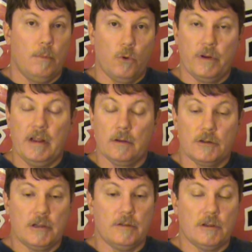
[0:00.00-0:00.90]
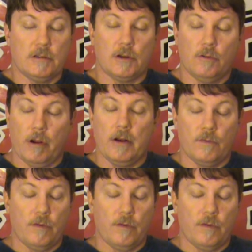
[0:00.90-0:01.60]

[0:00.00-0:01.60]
more dealers gives us a greater